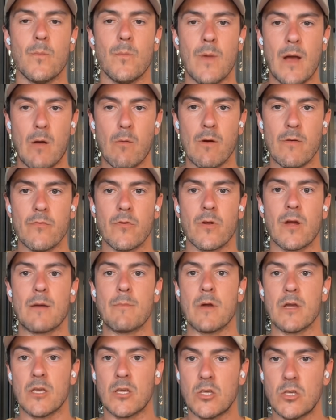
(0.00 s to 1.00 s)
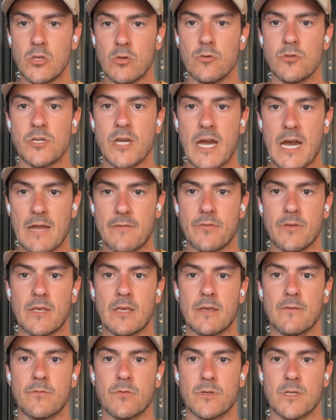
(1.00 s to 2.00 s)
However, I'm a huge
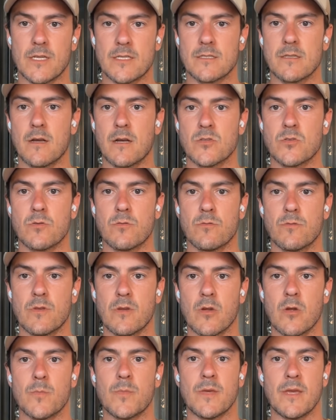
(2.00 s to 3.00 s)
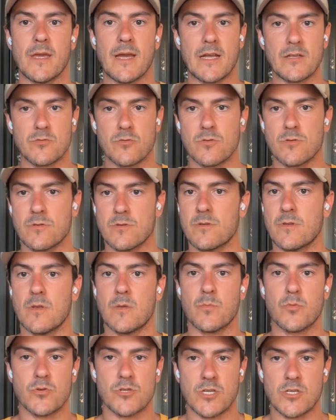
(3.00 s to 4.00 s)
advocate for testosterone therapy, estrogen,
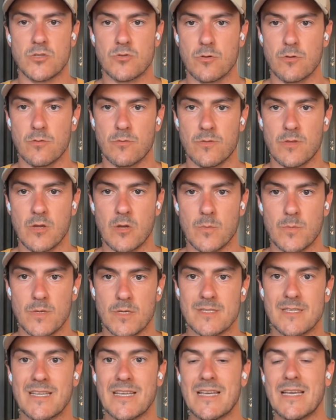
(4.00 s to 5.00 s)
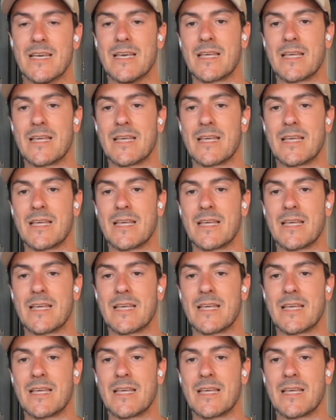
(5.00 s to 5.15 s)
and progesterone therapies,